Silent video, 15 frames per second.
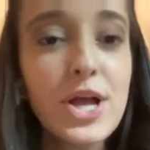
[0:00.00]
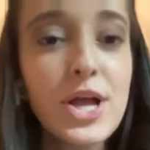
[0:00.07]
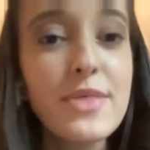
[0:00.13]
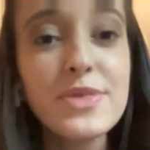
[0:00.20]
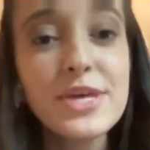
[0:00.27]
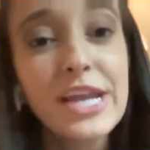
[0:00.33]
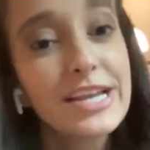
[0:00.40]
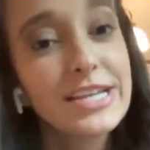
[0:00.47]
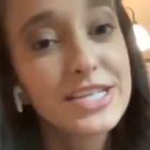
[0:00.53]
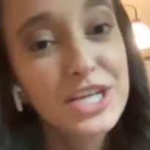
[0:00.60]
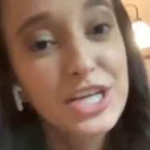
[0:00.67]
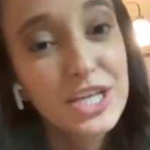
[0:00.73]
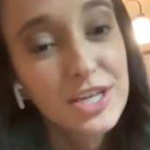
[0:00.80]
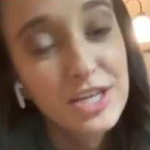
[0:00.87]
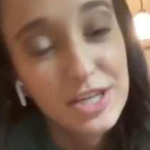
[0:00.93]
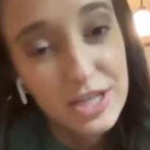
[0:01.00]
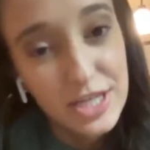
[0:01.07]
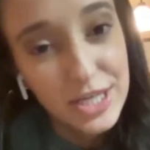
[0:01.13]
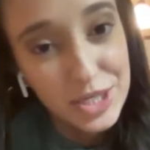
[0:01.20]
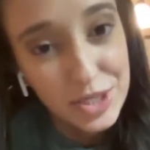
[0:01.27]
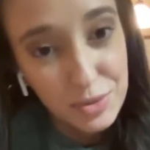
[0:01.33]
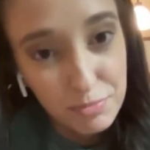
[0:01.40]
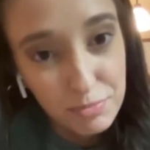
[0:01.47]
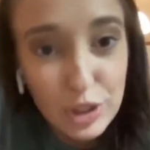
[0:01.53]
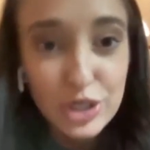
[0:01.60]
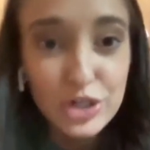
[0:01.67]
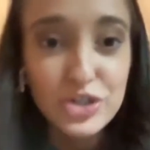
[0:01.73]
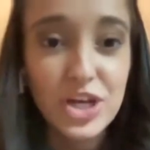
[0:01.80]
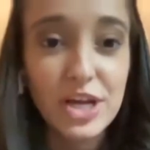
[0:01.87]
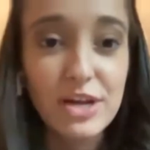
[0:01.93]
And then I did it again in
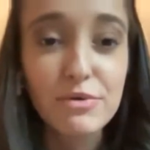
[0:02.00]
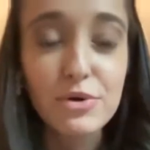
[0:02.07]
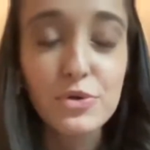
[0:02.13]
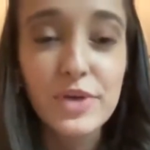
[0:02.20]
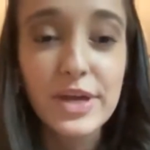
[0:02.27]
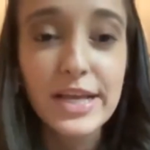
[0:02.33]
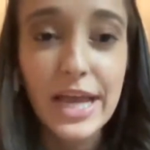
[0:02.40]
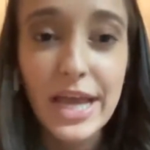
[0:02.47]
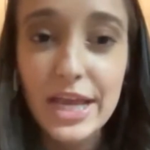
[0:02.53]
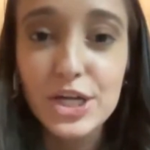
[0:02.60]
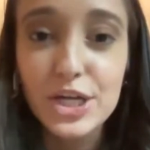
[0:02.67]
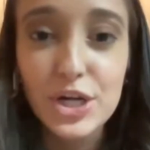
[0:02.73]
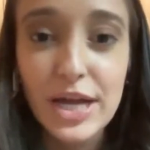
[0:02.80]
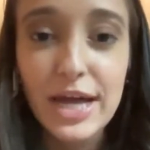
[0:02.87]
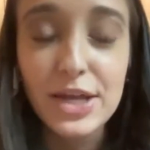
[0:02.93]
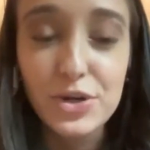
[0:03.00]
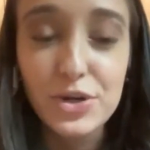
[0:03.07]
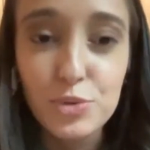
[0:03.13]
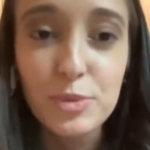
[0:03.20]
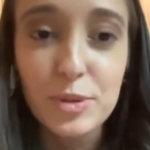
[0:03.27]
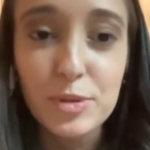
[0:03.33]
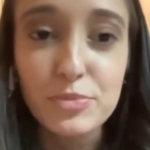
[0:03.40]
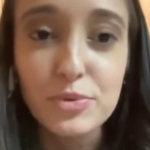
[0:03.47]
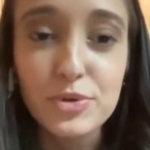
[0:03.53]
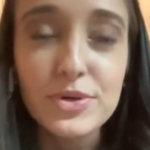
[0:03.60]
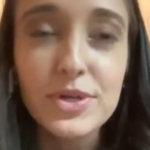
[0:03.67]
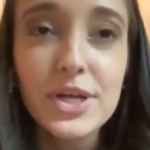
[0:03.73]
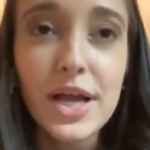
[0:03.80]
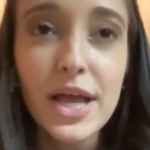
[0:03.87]
March. I enrolled like eight or nine new people.